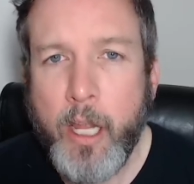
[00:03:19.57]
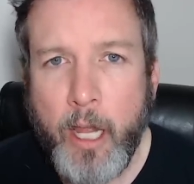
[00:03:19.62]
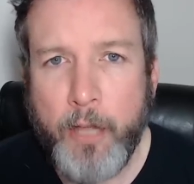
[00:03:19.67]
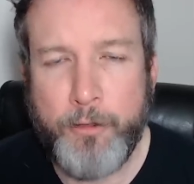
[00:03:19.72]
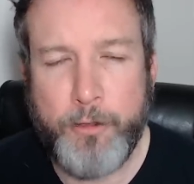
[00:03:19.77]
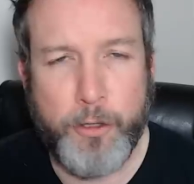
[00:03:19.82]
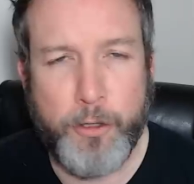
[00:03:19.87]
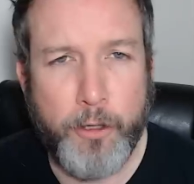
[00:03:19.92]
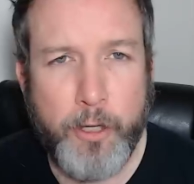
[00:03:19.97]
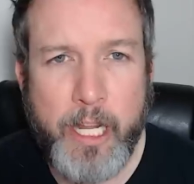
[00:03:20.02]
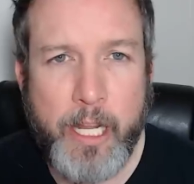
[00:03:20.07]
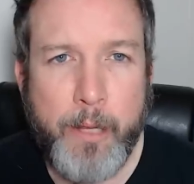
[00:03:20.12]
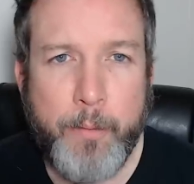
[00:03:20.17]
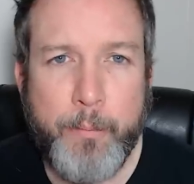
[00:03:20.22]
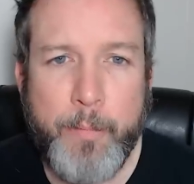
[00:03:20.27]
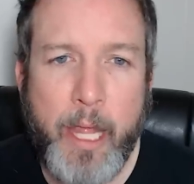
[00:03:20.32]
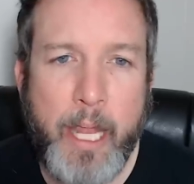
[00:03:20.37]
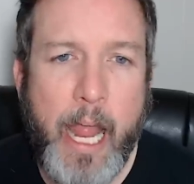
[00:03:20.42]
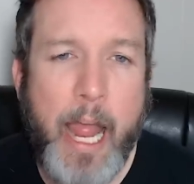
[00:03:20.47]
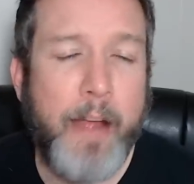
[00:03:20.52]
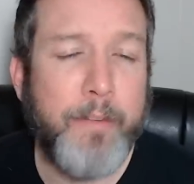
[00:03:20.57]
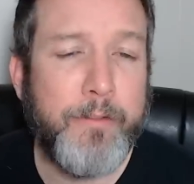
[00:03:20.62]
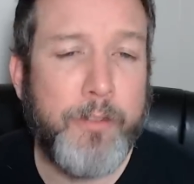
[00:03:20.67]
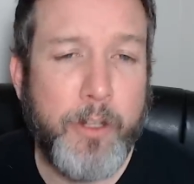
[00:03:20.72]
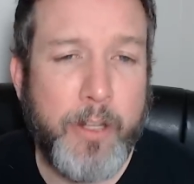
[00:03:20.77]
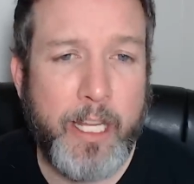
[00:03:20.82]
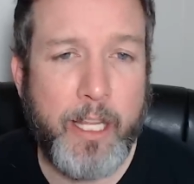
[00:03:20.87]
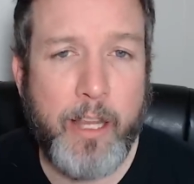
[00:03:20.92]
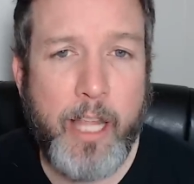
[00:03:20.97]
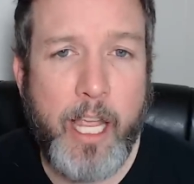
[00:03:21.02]
assured him that after
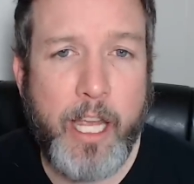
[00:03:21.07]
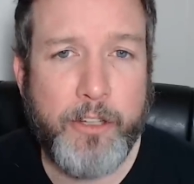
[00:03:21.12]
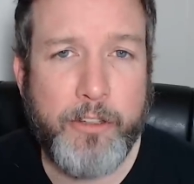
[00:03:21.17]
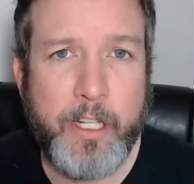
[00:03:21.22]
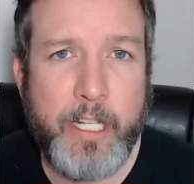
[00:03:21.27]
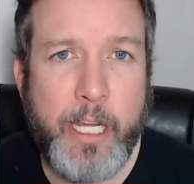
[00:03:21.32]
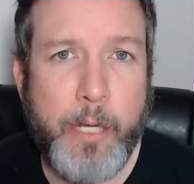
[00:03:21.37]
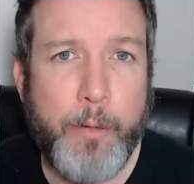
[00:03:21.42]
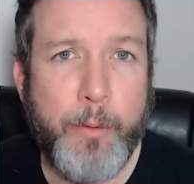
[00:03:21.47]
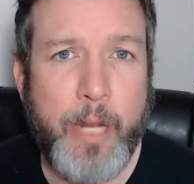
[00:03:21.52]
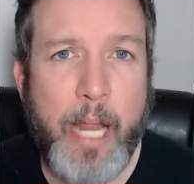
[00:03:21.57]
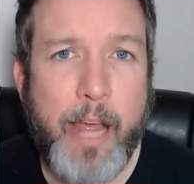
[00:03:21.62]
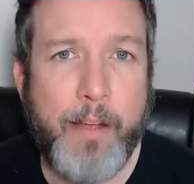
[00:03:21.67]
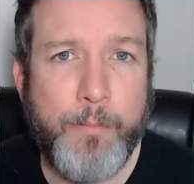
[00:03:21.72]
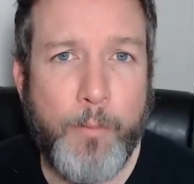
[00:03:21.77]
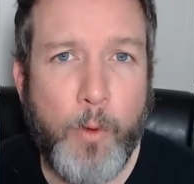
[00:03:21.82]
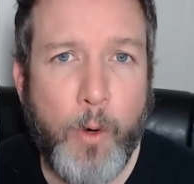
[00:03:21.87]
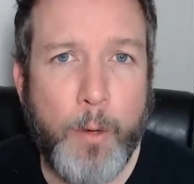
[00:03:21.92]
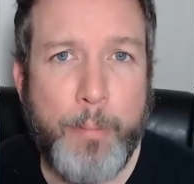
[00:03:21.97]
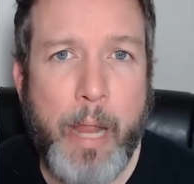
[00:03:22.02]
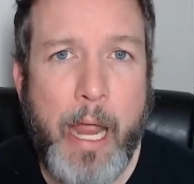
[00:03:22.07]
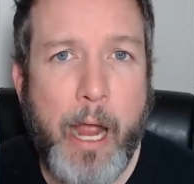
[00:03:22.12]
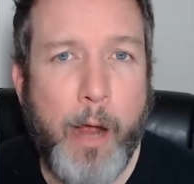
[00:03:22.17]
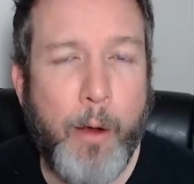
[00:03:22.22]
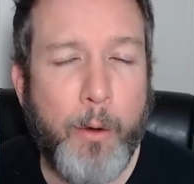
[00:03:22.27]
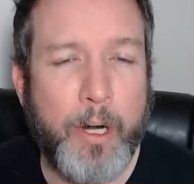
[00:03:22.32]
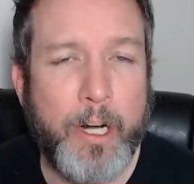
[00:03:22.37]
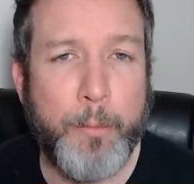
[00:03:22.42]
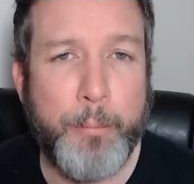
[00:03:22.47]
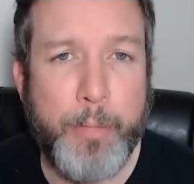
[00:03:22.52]
the election he would have more
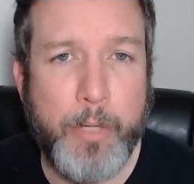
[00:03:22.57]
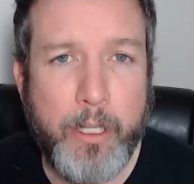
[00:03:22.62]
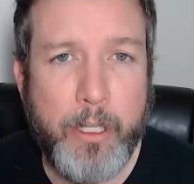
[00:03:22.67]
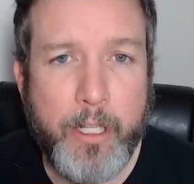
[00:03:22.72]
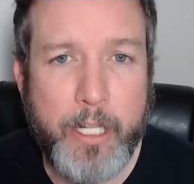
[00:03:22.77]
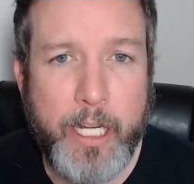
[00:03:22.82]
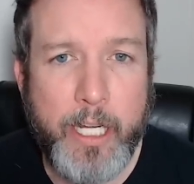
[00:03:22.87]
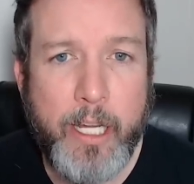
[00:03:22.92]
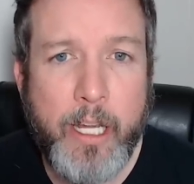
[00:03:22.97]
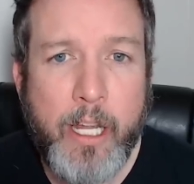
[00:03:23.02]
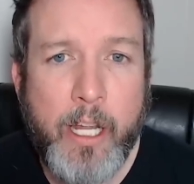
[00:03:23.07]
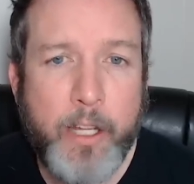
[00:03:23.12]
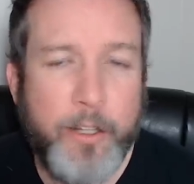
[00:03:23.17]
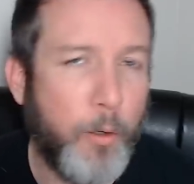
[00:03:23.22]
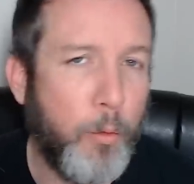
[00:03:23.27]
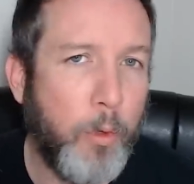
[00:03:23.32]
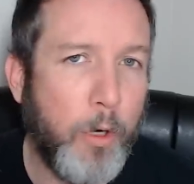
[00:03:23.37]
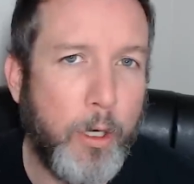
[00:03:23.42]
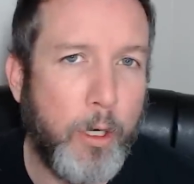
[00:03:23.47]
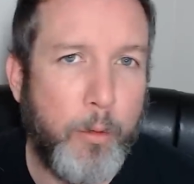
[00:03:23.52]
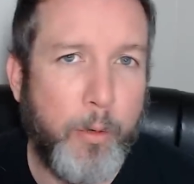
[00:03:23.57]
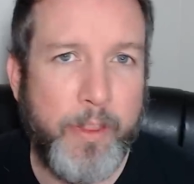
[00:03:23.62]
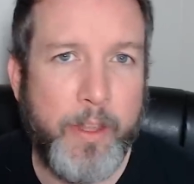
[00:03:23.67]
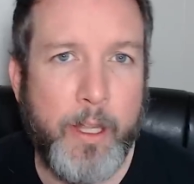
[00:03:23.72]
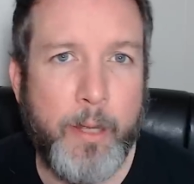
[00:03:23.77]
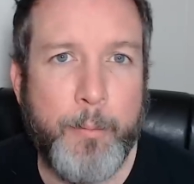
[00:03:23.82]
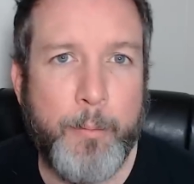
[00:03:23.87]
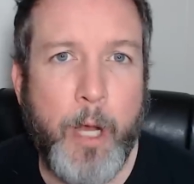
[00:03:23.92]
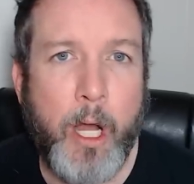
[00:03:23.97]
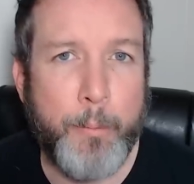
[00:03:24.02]
power and ability to work with
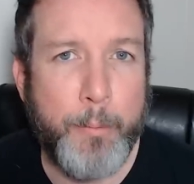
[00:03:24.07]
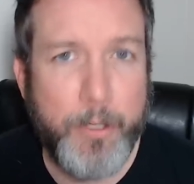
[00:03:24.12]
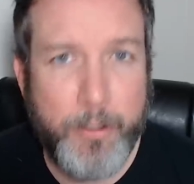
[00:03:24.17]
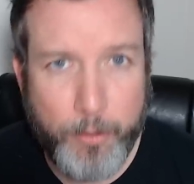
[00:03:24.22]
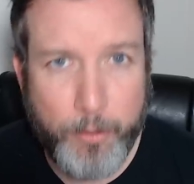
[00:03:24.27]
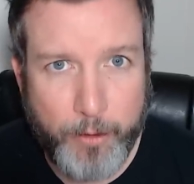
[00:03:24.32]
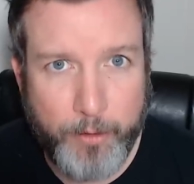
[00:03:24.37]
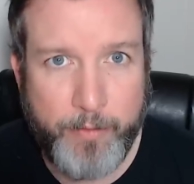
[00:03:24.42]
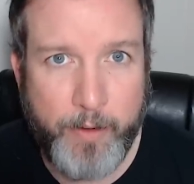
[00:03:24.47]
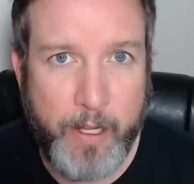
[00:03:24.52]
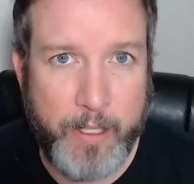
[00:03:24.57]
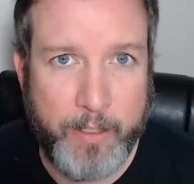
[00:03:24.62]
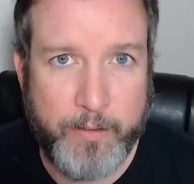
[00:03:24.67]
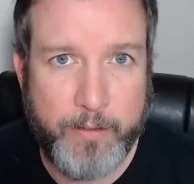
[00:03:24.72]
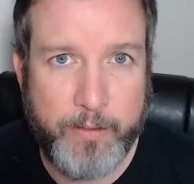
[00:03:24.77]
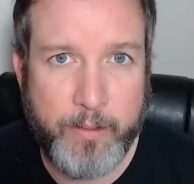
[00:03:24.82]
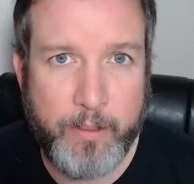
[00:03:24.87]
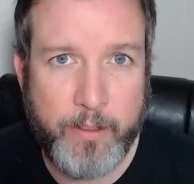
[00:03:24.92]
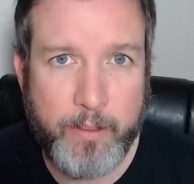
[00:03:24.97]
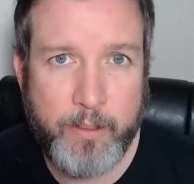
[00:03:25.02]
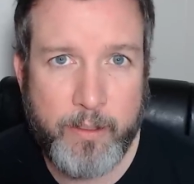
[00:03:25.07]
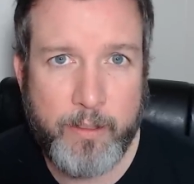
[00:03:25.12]
him on missile defense?